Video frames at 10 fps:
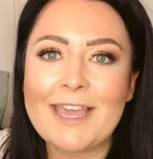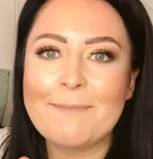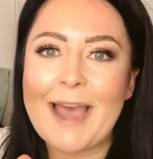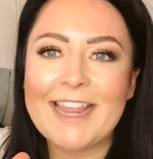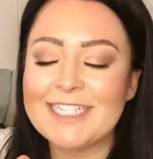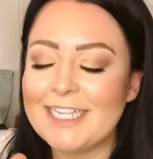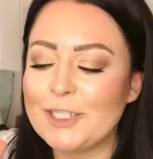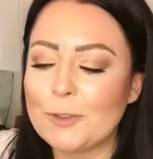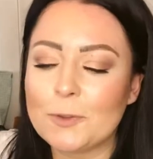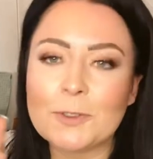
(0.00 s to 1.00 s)
bath
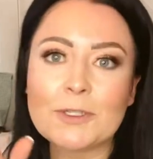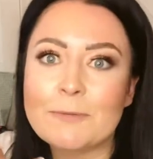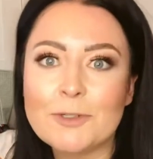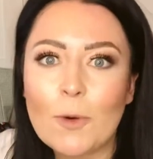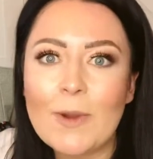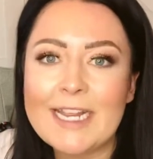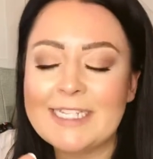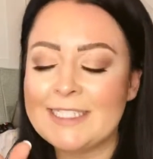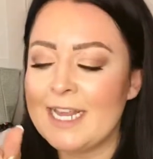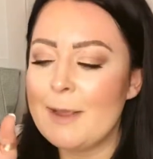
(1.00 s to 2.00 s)
essentials or some
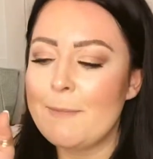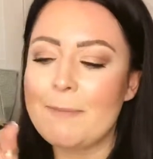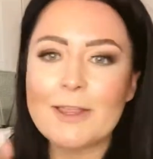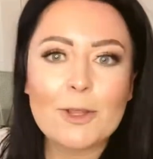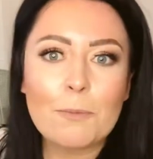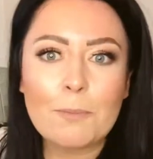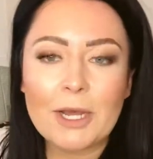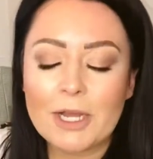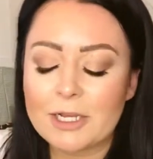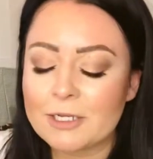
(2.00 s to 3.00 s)
toys, maybe a little
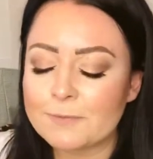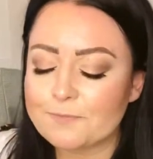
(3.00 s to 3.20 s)
book.